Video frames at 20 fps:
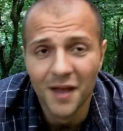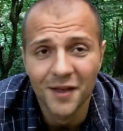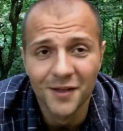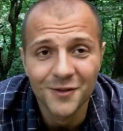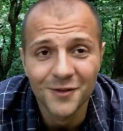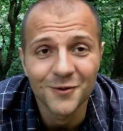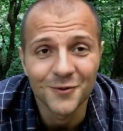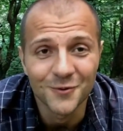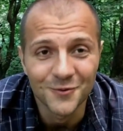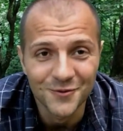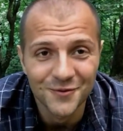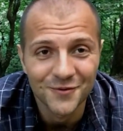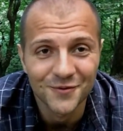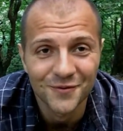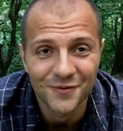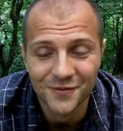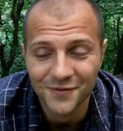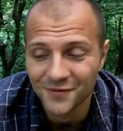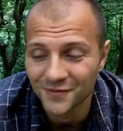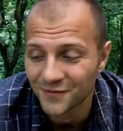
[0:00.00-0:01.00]
huge
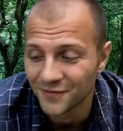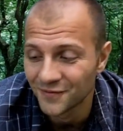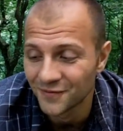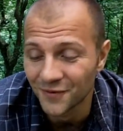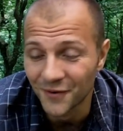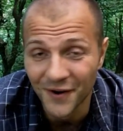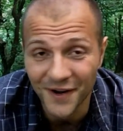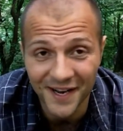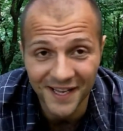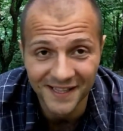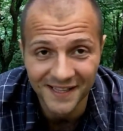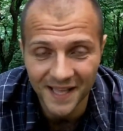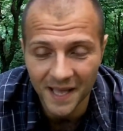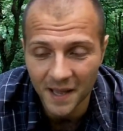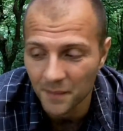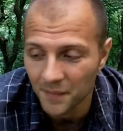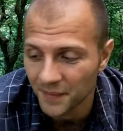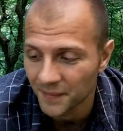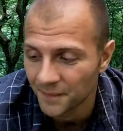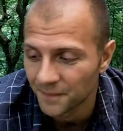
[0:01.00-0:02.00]
for a
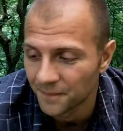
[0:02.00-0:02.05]
headlamp.